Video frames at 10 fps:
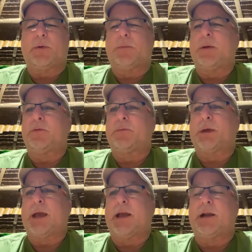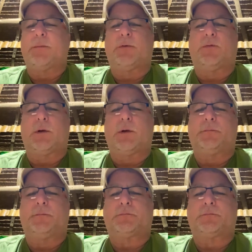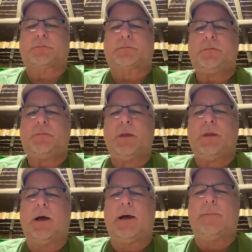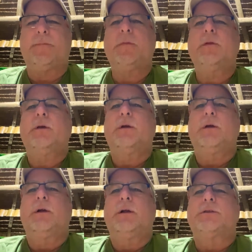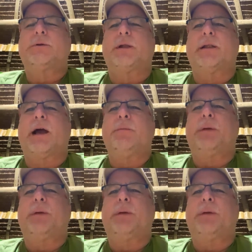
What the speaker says: of people from Canada before. So we got 9